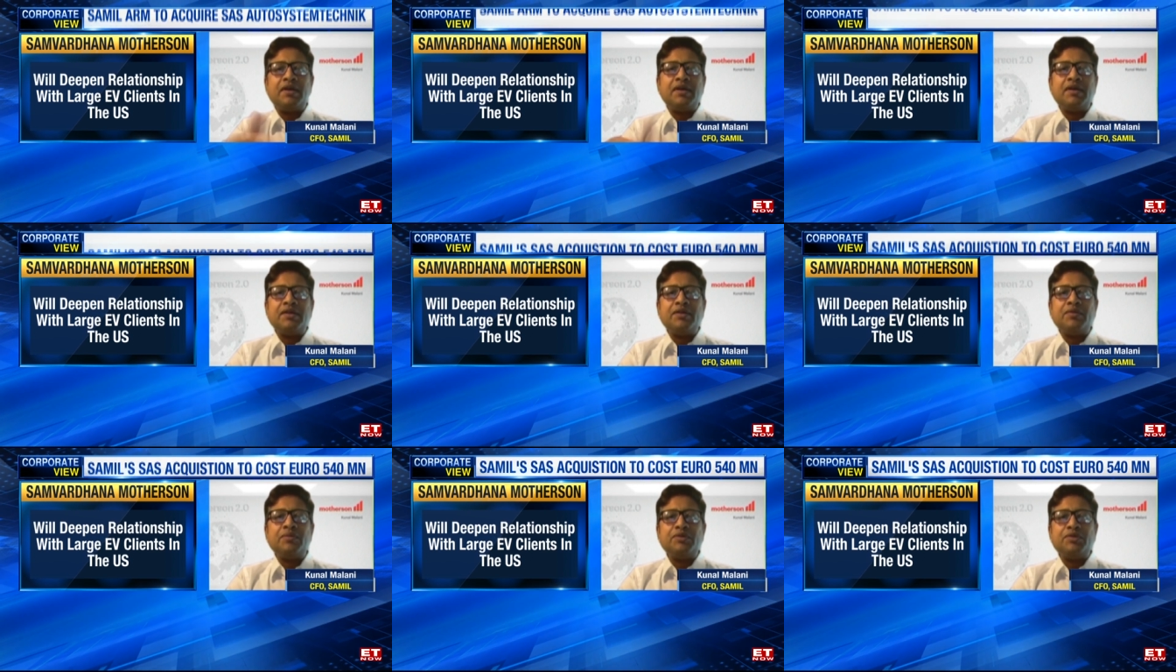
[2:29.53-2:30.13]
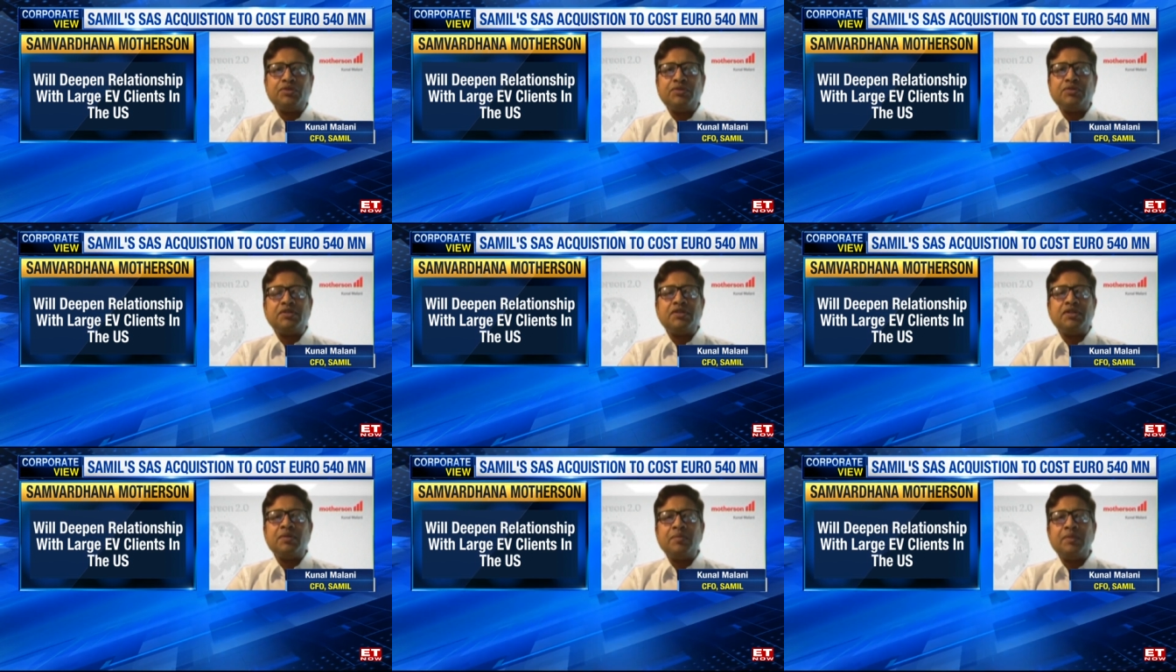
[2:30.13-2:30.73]
you know, we should
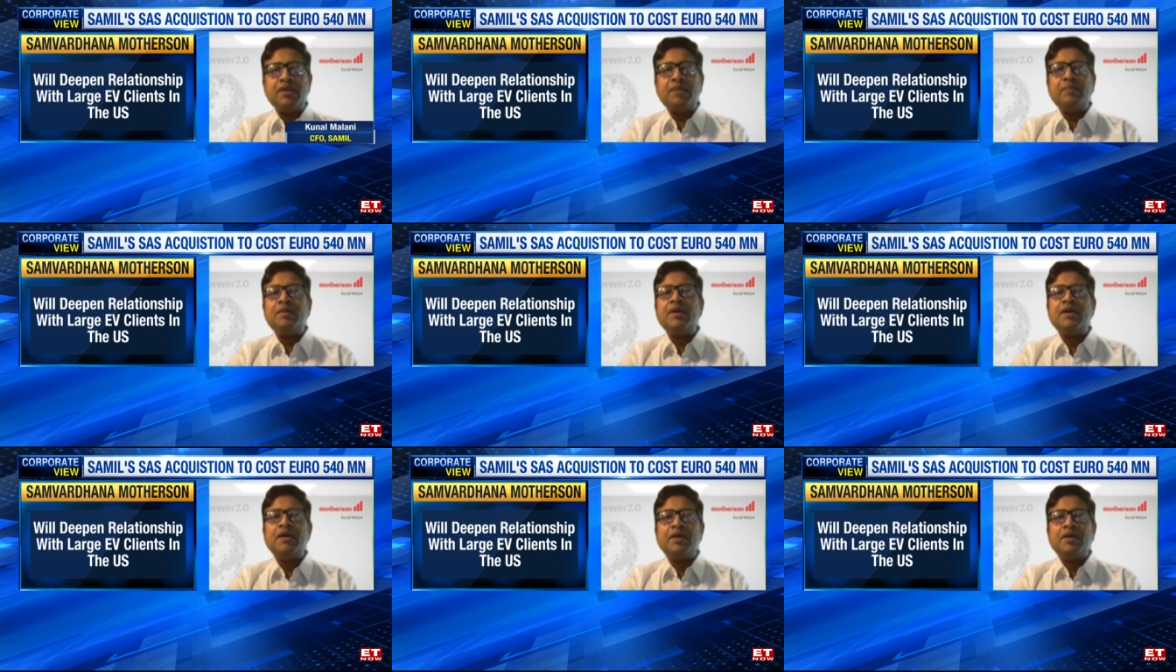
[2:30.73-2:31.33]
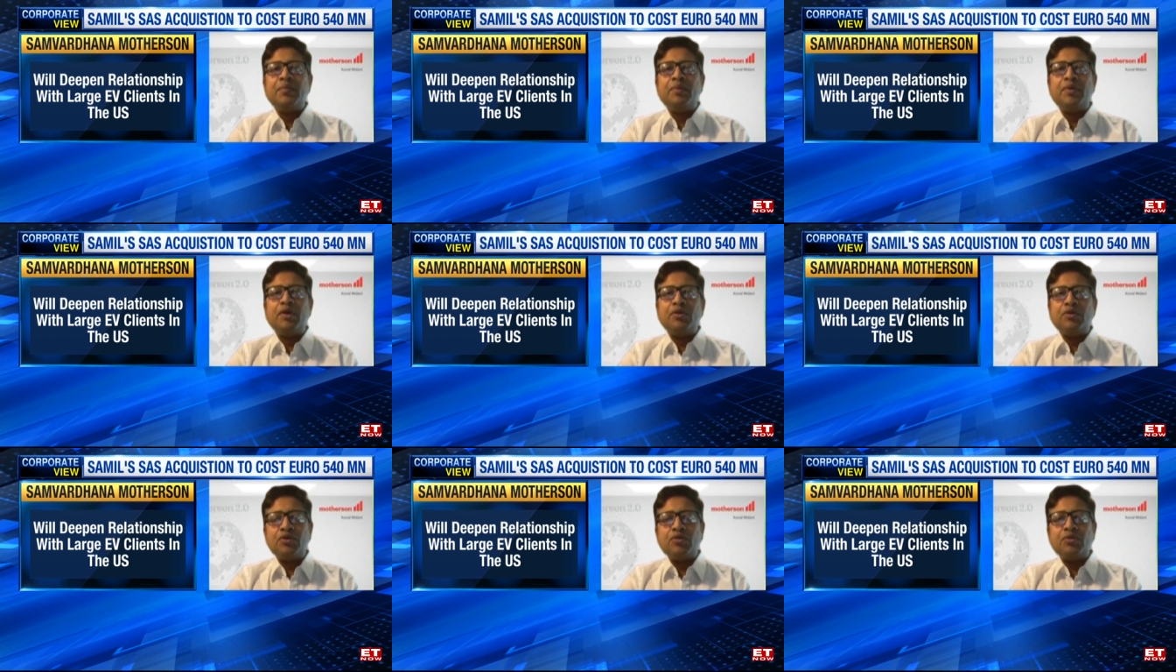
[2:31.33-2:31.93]
still be
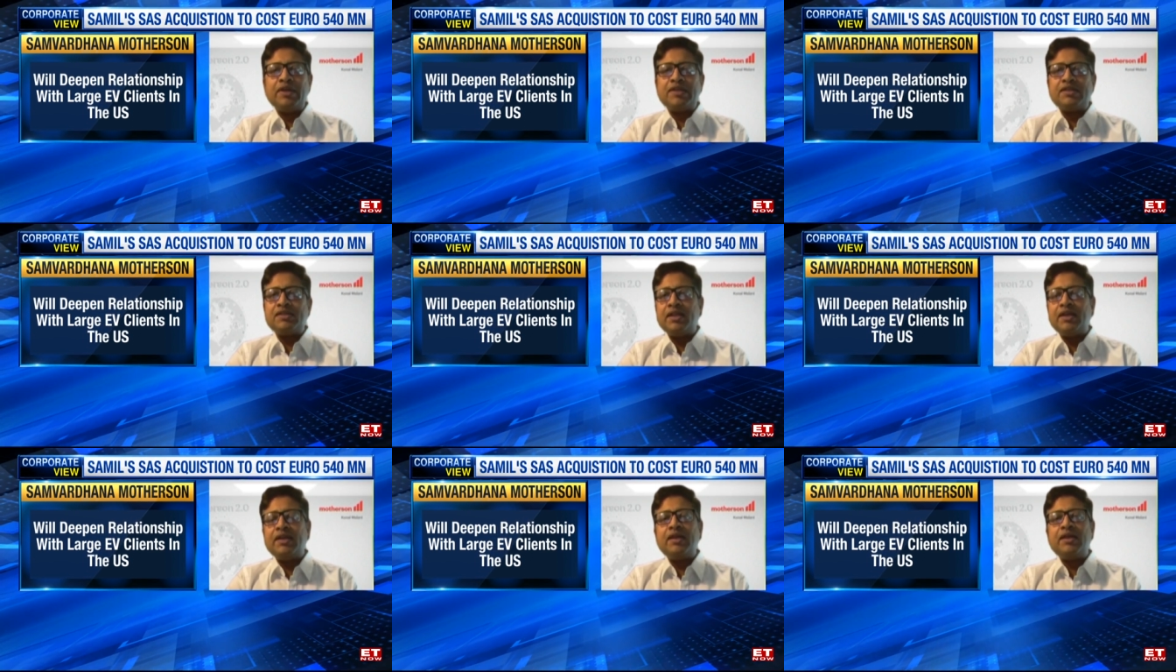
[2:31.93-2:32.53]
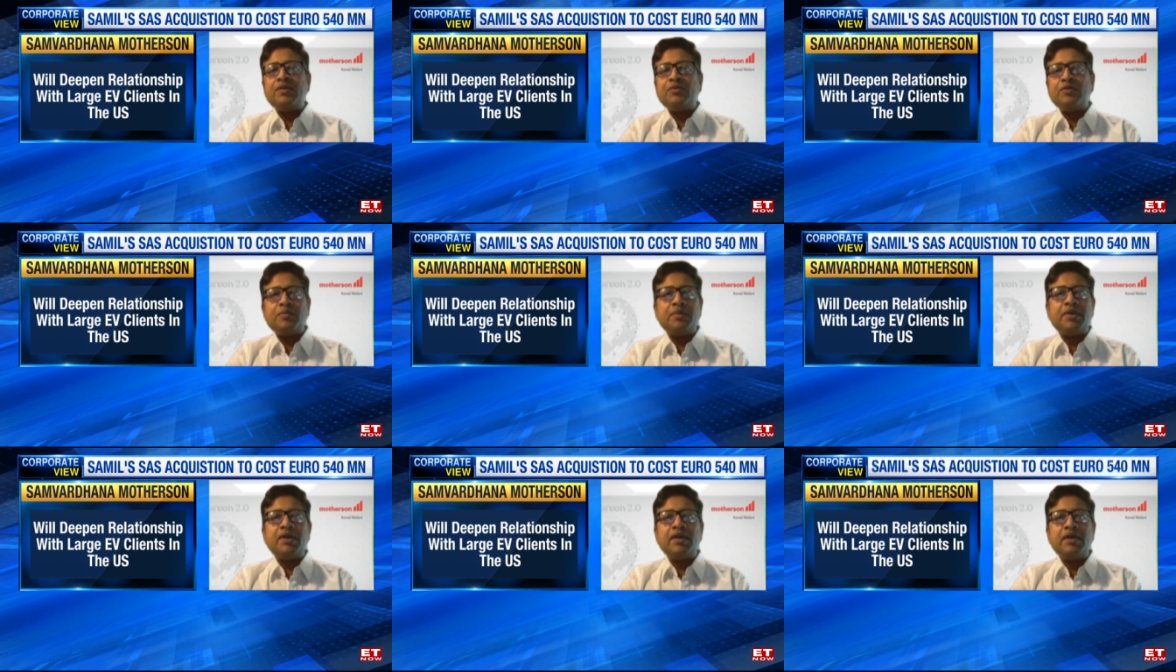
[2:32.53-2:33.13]
below 2x net debt to
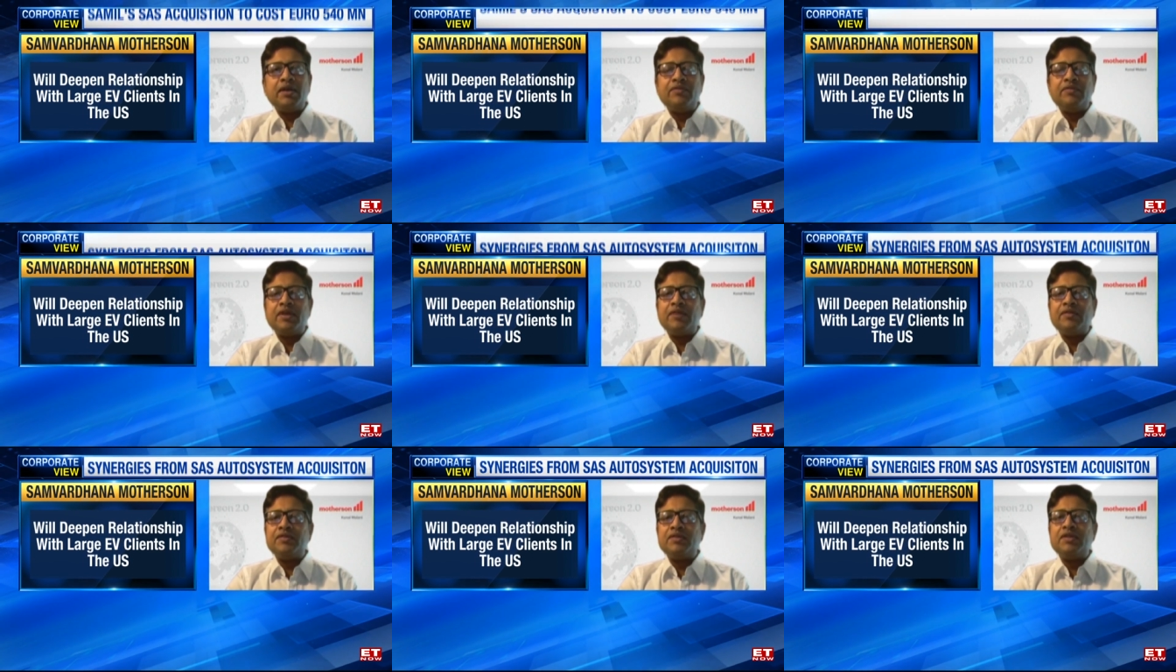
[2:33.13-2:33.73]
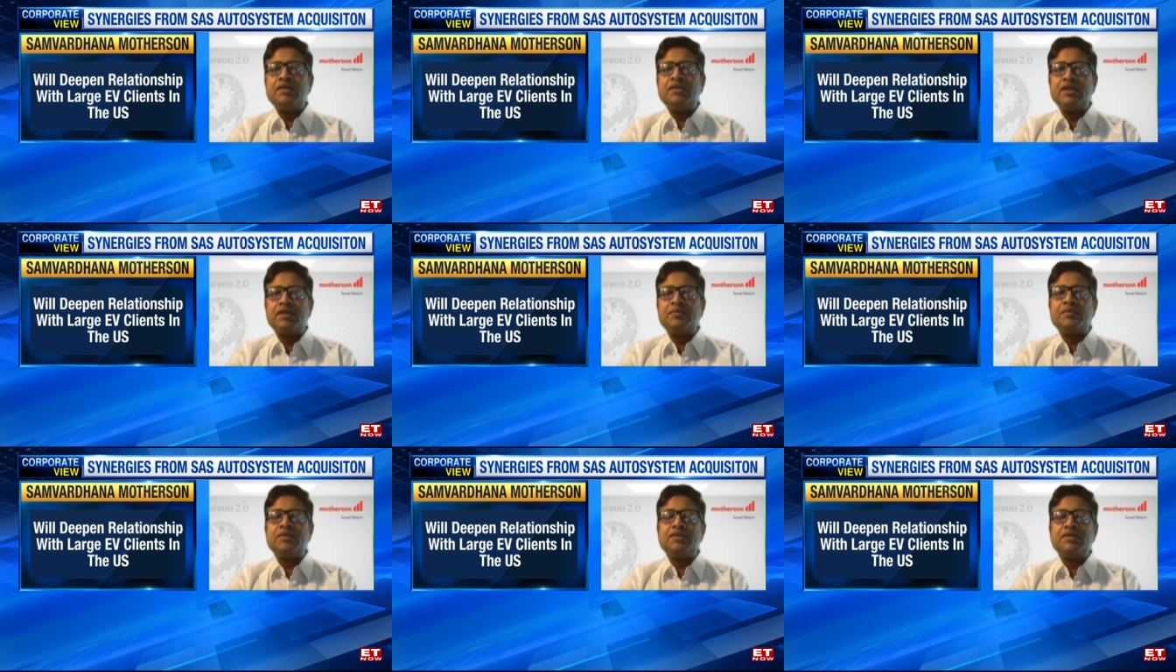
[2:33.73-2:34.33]
EBITDA even after this
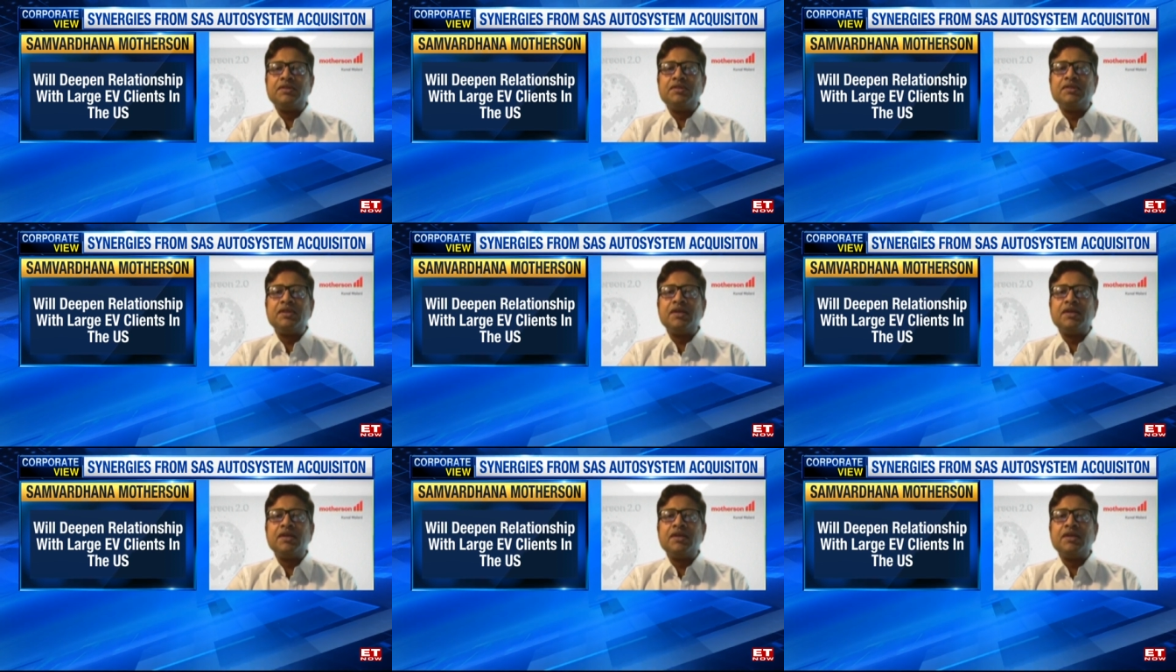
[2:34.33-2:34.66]
acquisition is done.